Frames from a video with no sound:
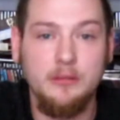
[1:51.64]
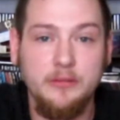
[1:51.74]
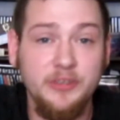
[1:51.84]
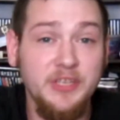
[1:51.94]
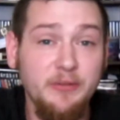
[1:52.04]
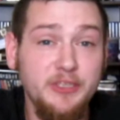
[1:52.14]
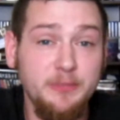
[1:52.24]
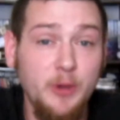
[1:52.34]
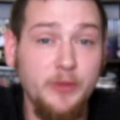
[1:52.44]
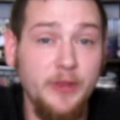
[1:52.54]
There's never
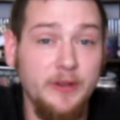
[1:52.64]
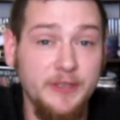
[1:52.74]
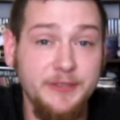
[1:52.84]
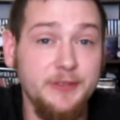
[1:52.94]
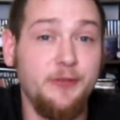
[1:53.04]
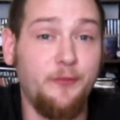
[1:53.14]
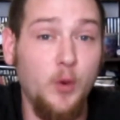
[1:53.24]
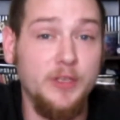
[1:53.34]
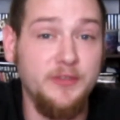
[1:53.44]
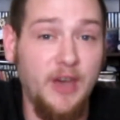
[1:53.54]
smoke there unless there's a
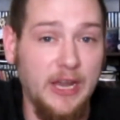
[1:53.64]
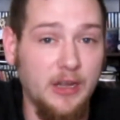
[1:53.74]
forest fire.